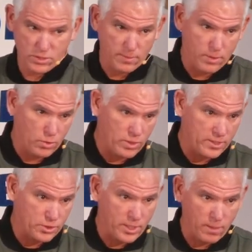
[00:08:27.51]
someone who
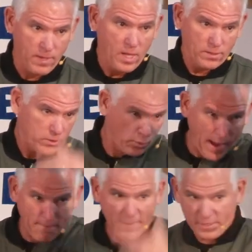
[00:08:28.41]
needs your help,
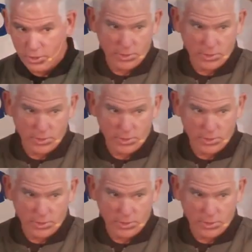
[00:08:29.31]
make sure you